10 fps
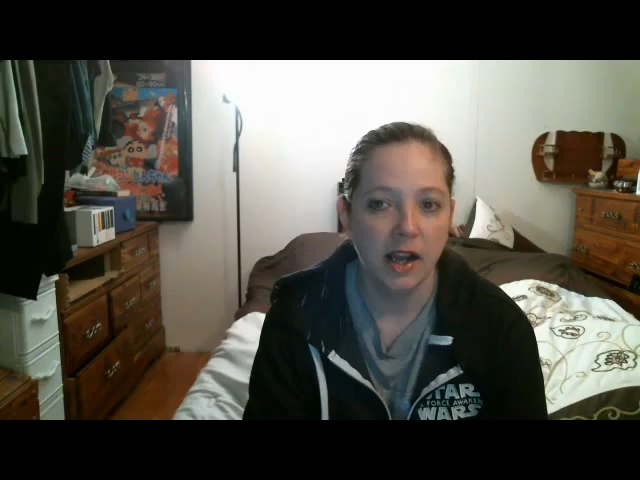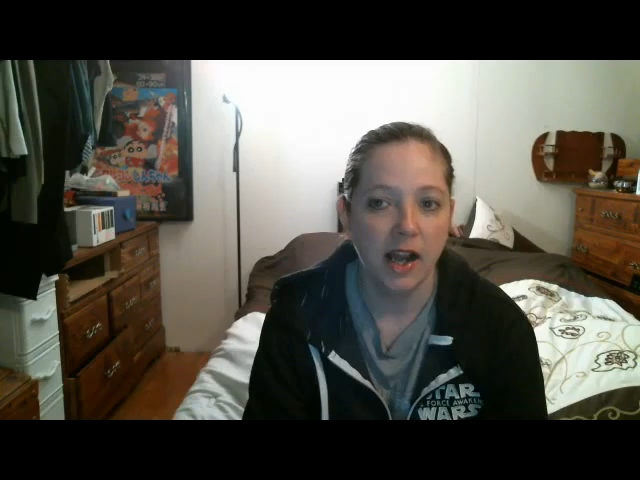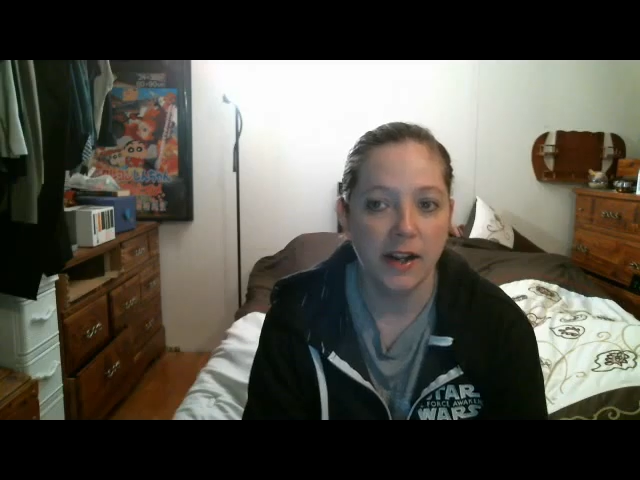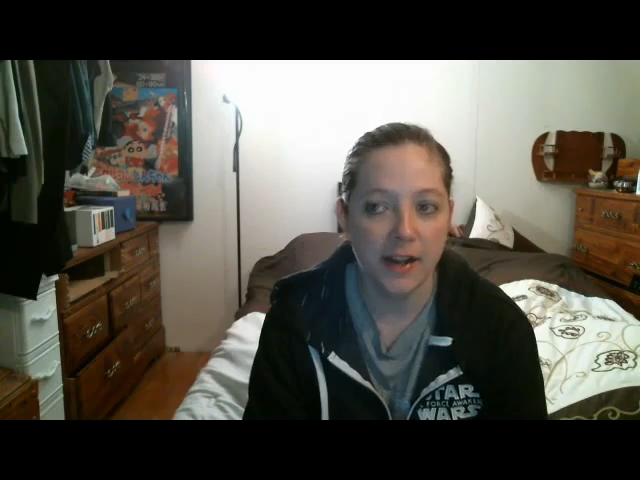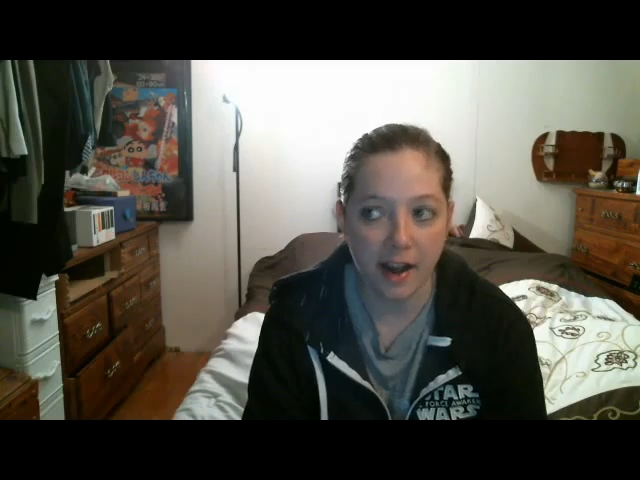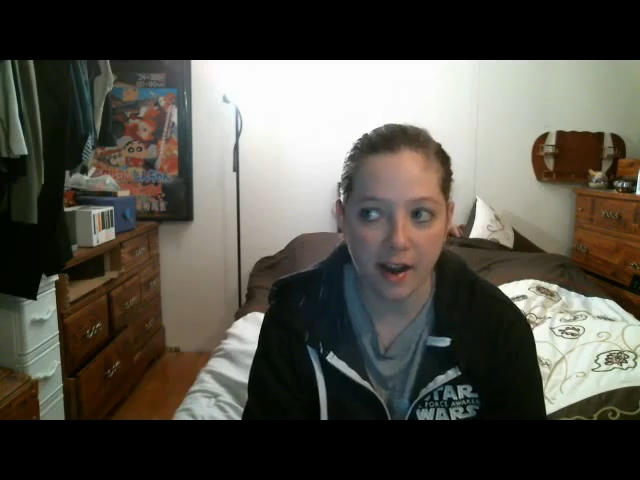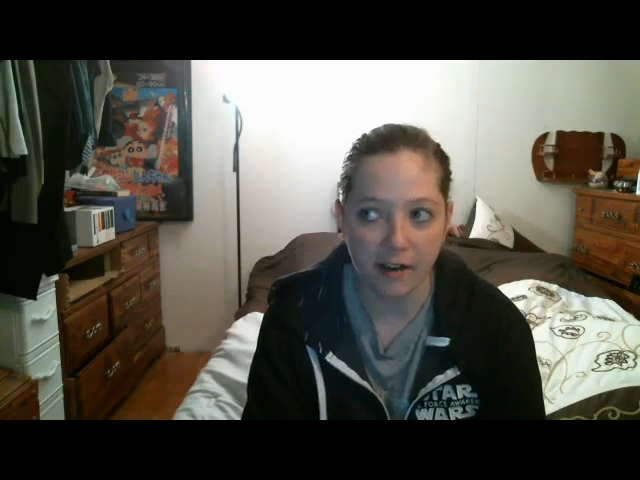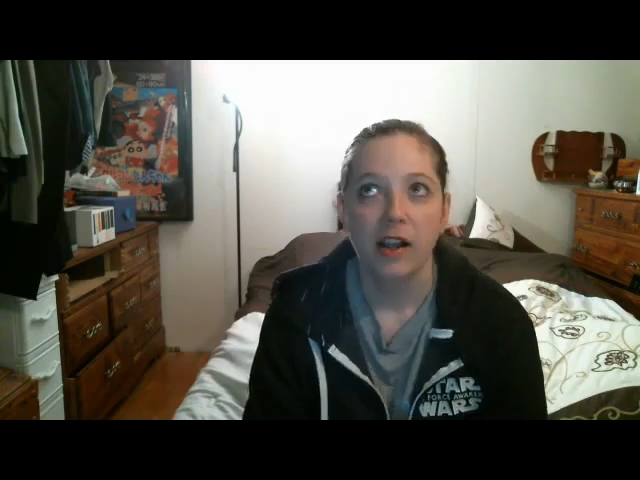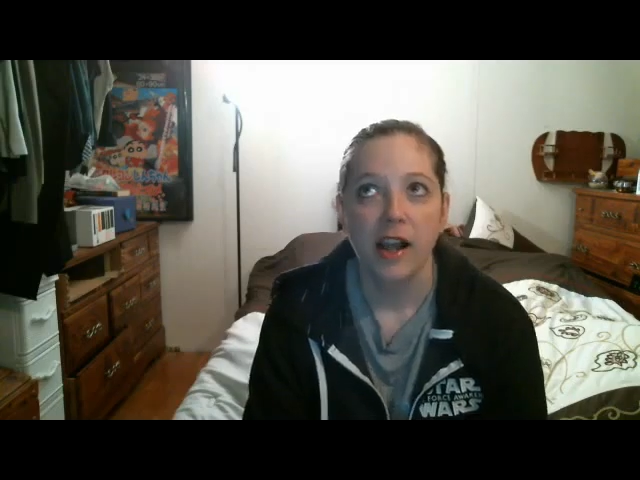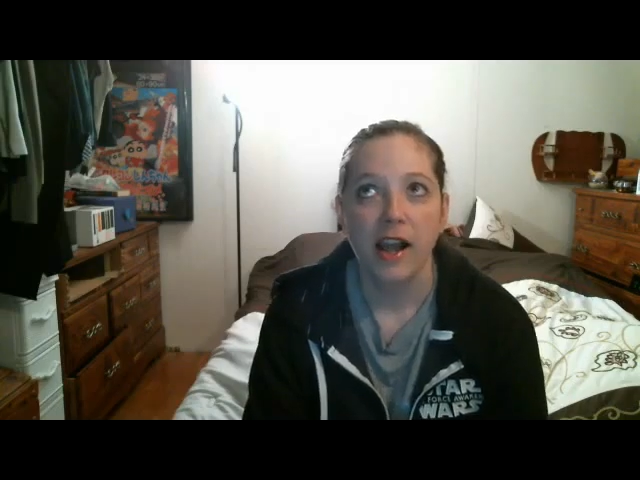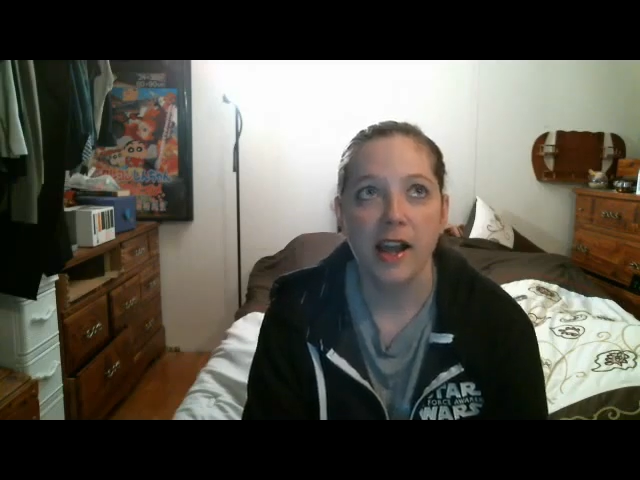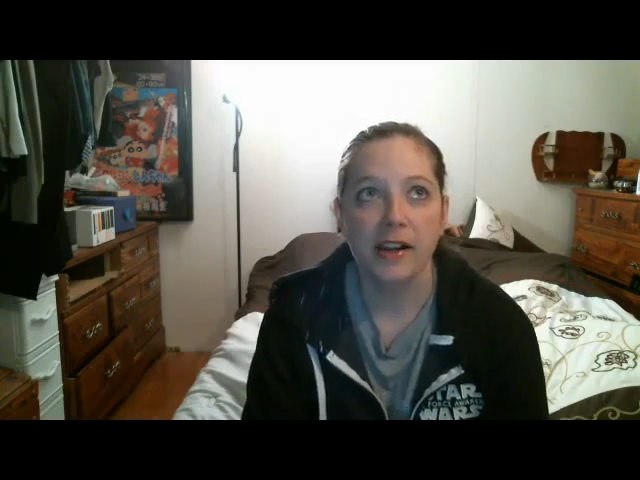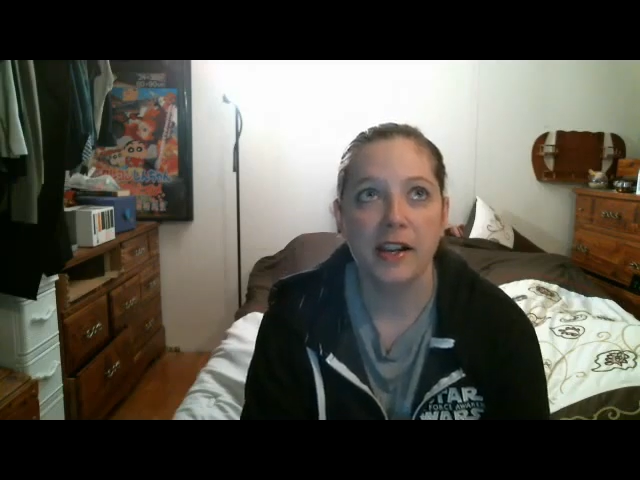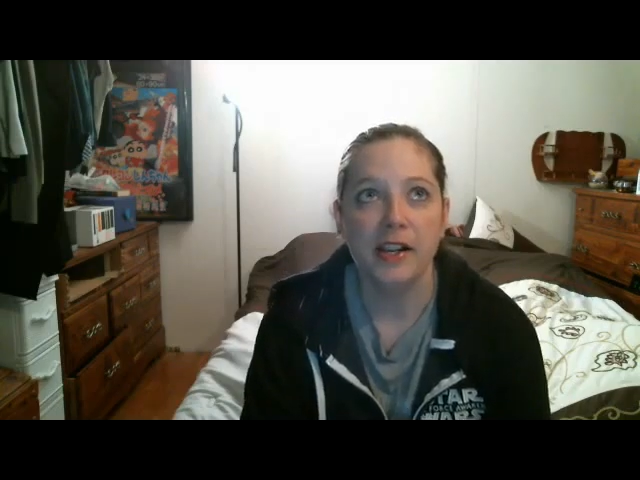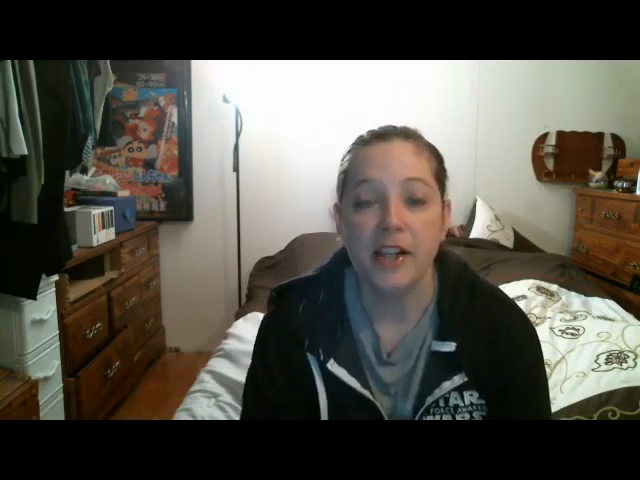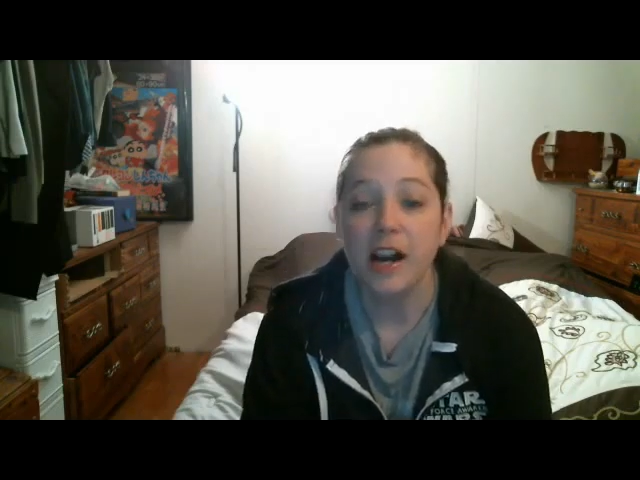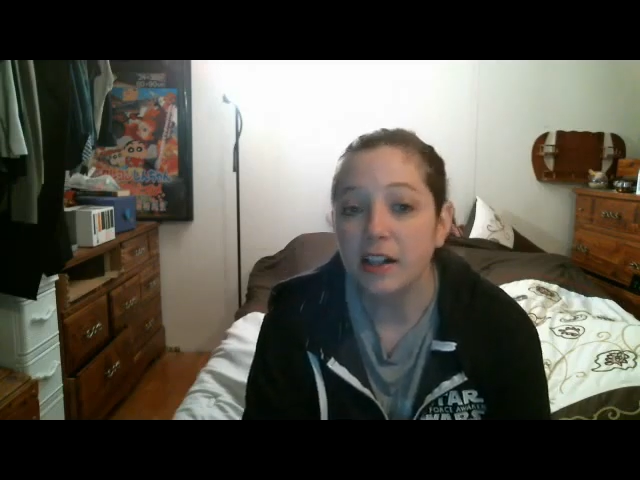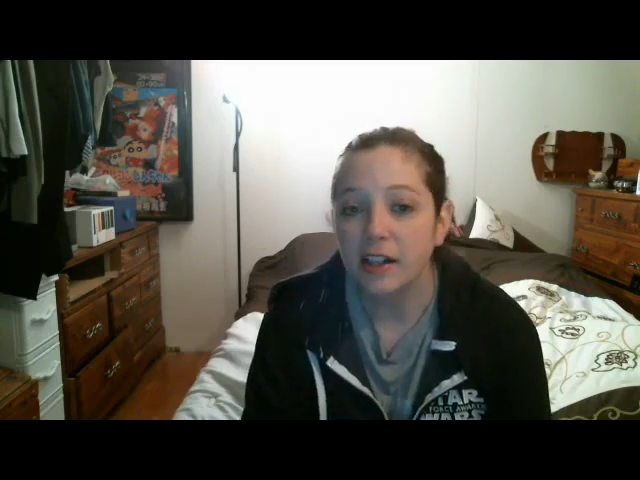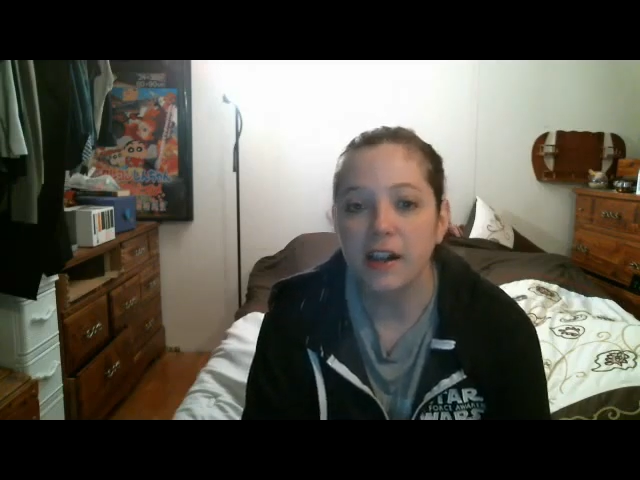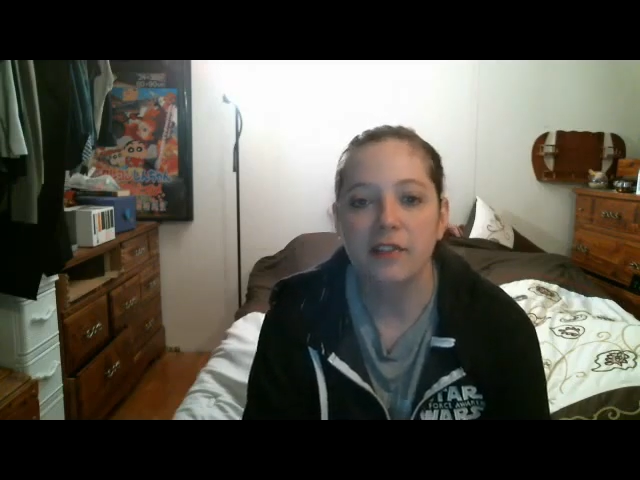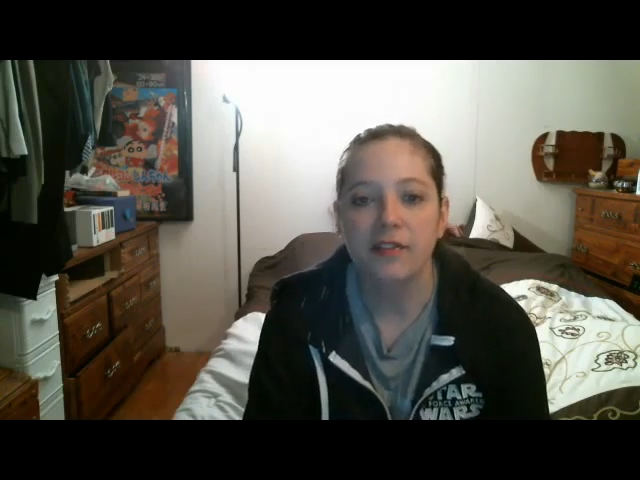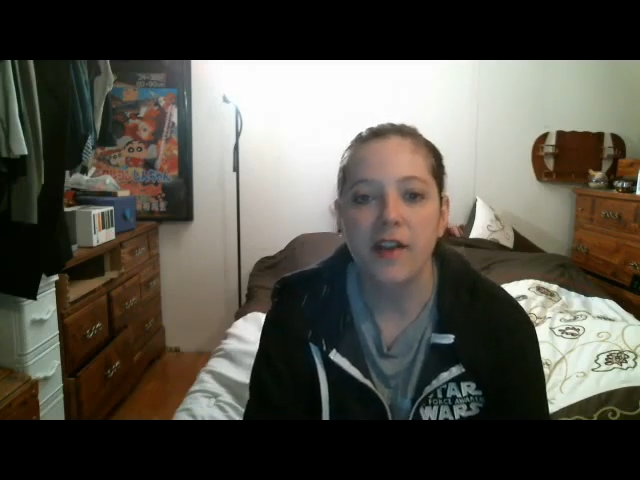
enough at a young enough